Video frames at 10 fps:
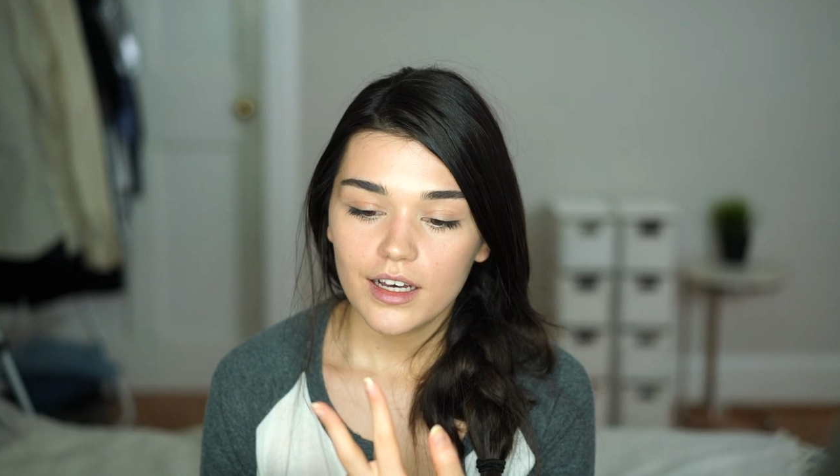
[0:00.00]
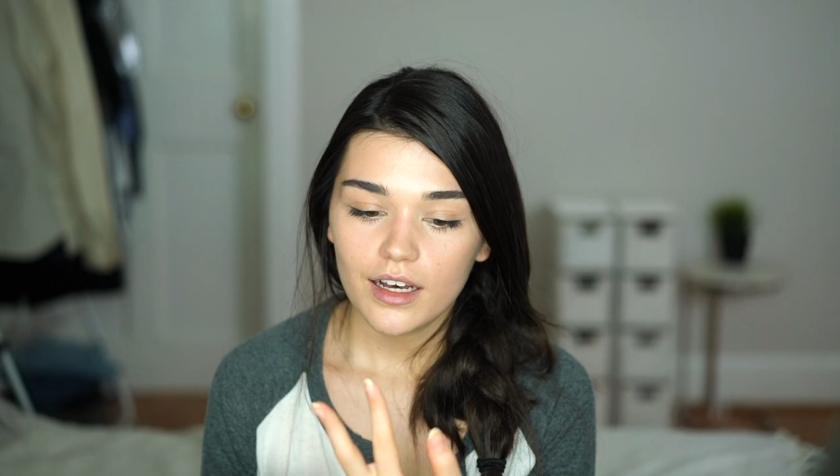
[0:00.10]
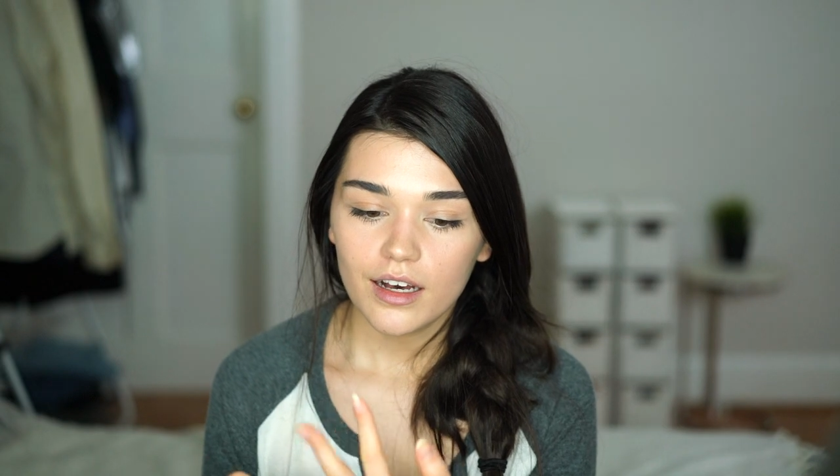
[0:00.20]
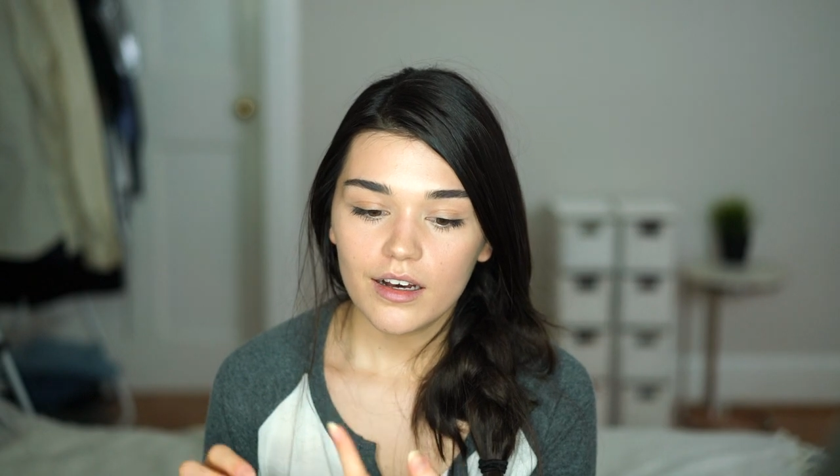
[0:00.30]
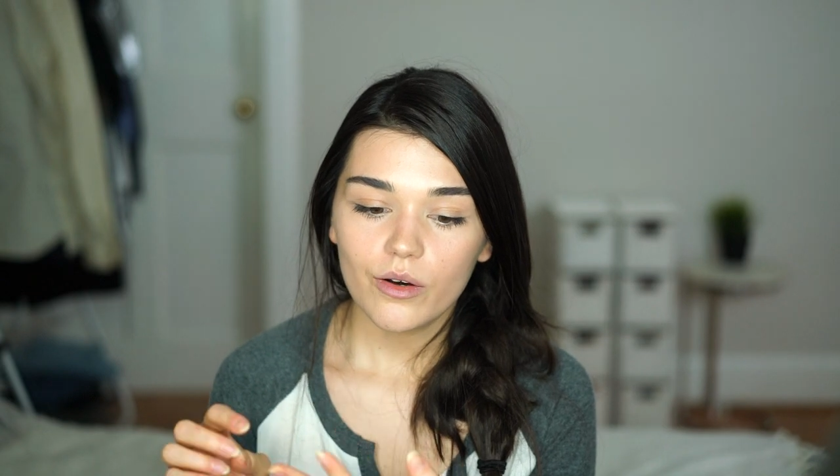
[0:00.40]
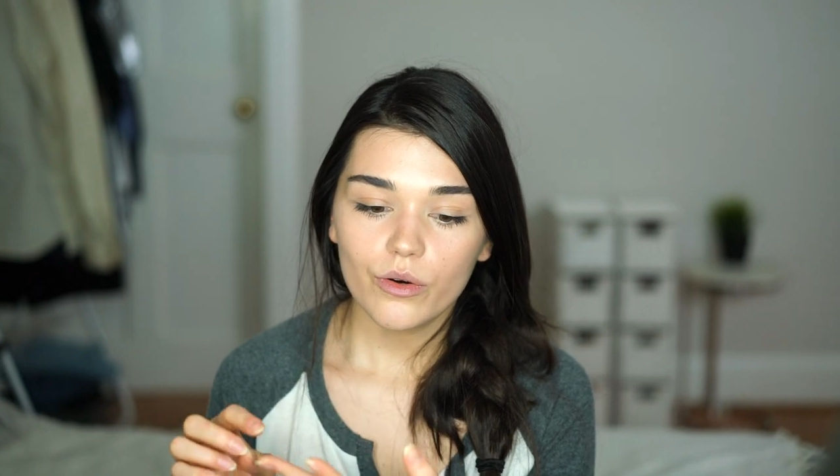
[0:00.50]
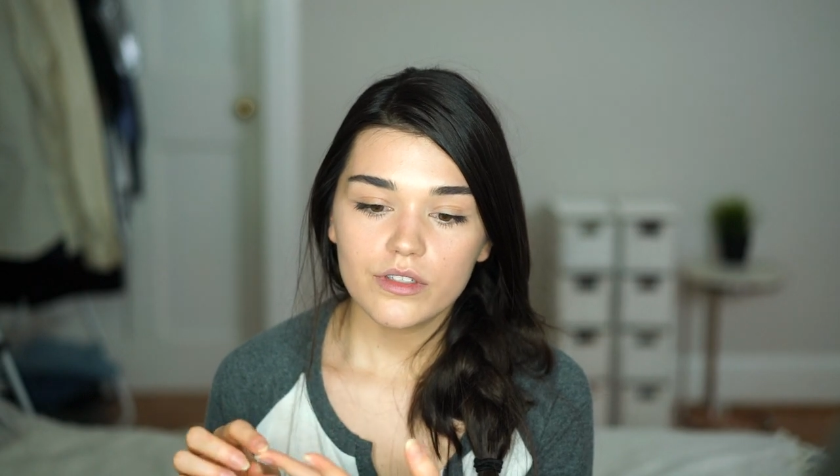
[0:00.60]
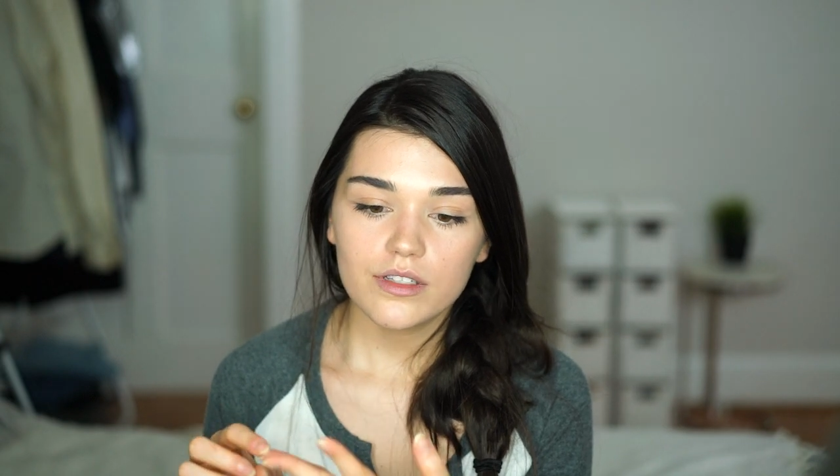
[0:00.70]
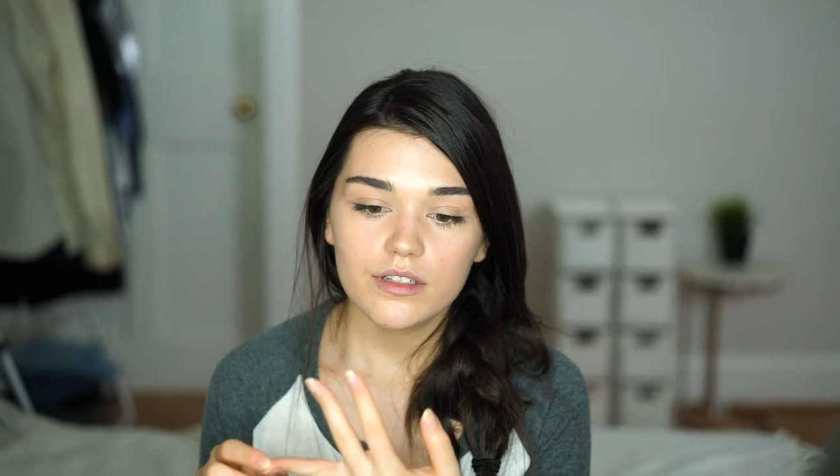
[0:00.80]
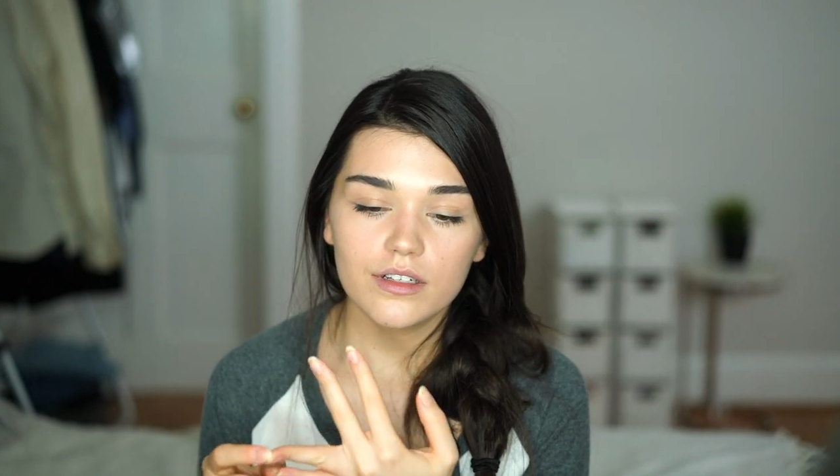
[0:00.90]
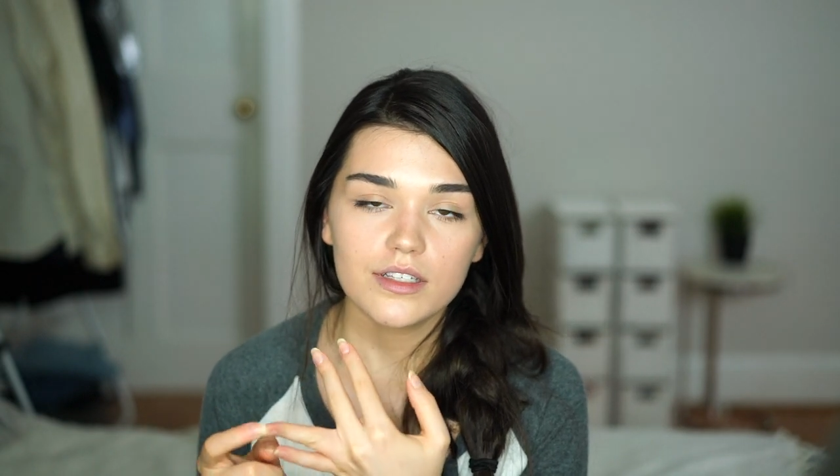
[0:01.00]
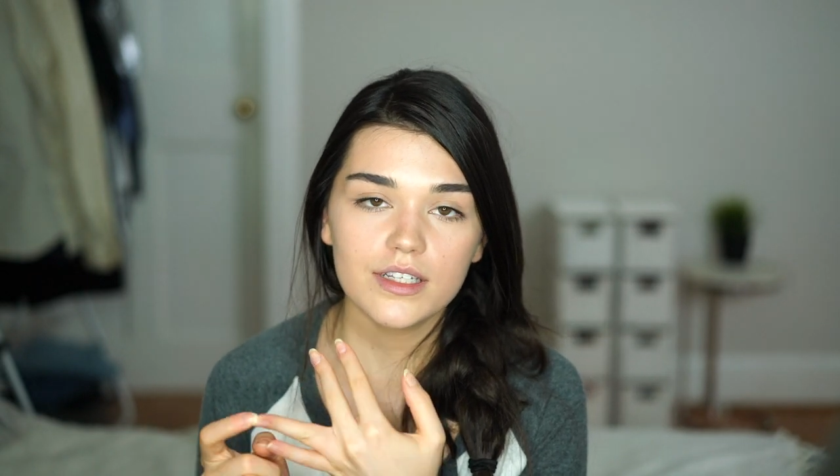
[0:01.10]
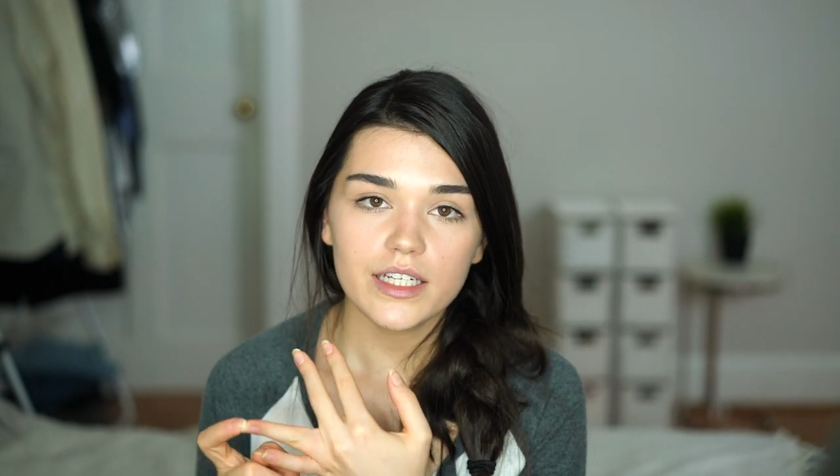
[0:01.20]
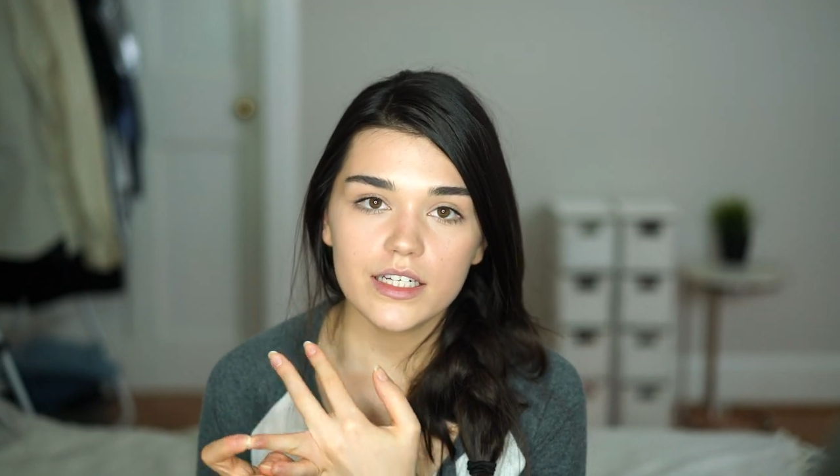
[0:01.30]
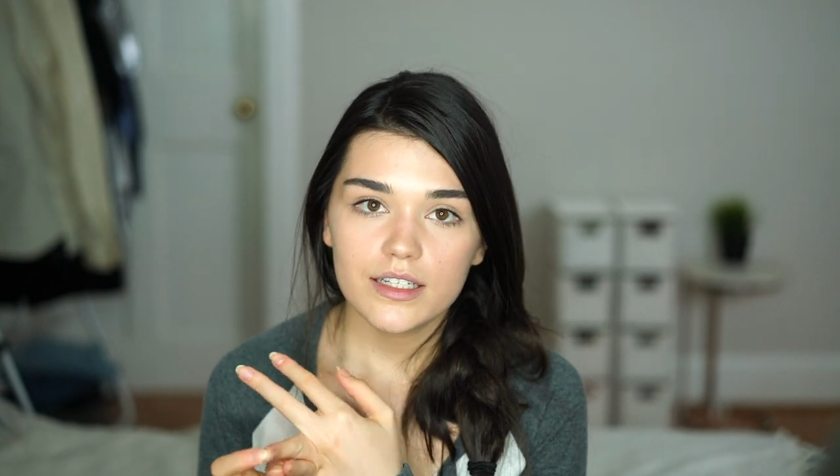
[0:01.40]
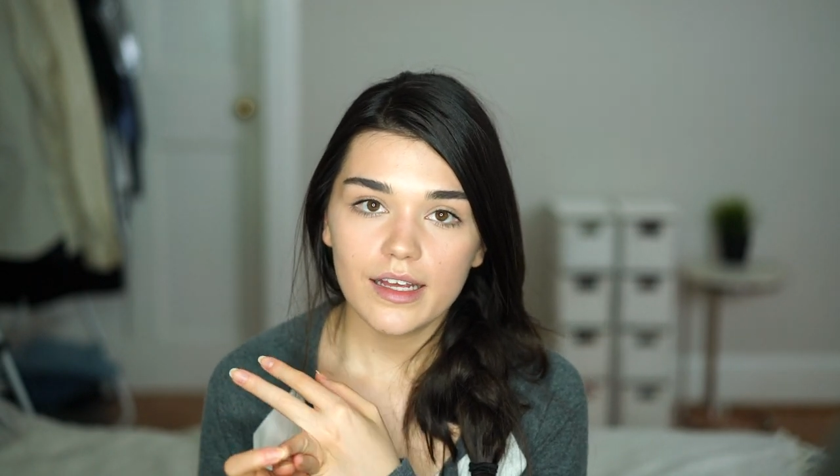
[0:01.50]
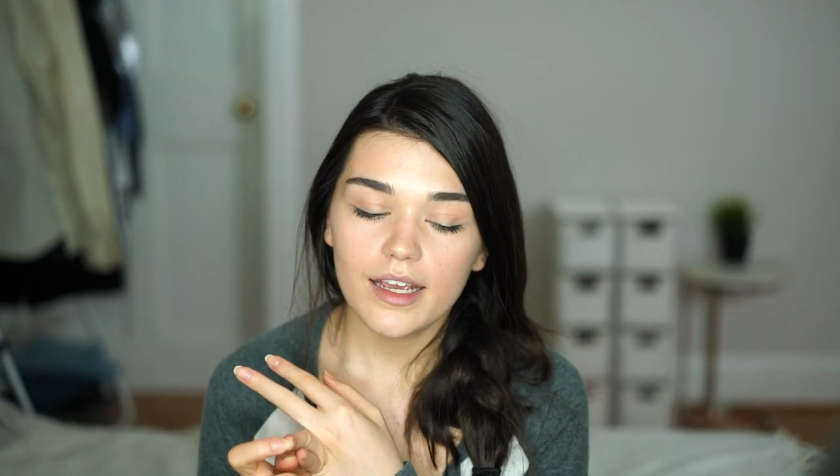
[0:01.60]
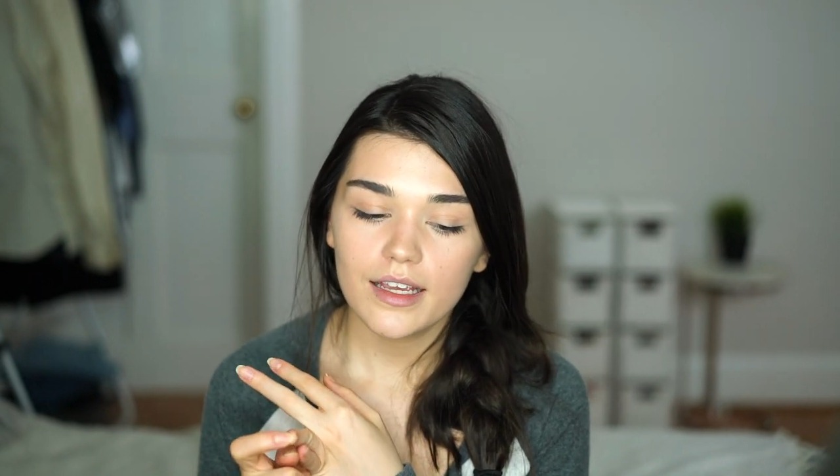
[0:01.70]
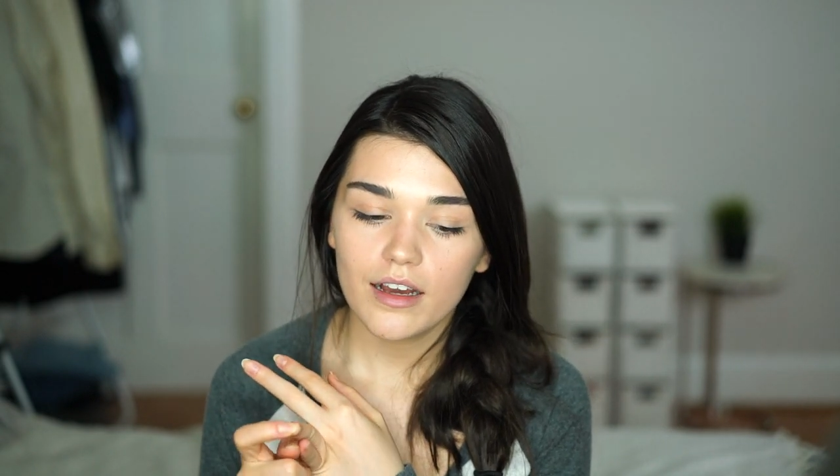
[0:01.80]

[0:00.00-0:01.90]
On Saturday